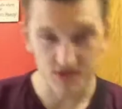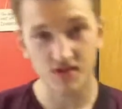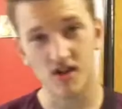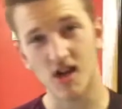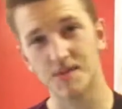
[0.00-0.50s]

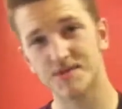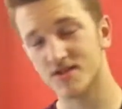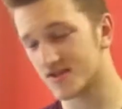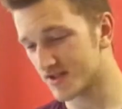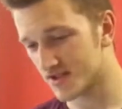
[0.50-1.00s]
Today I'm just
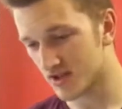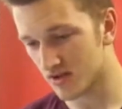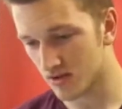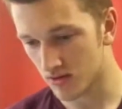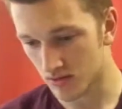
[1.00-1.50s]
gonna show
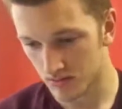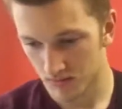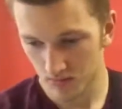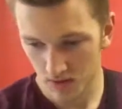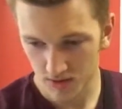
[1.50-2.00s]
you
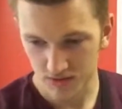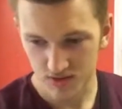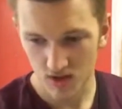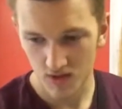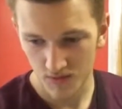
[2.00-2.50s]
my new
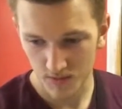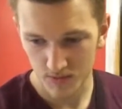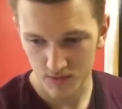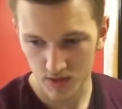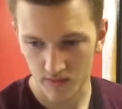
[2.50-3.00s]
stuff I
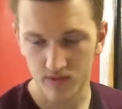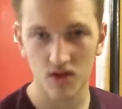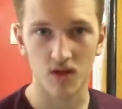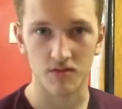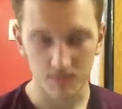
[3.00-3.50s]
brought the
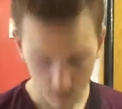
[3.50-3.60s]
other day.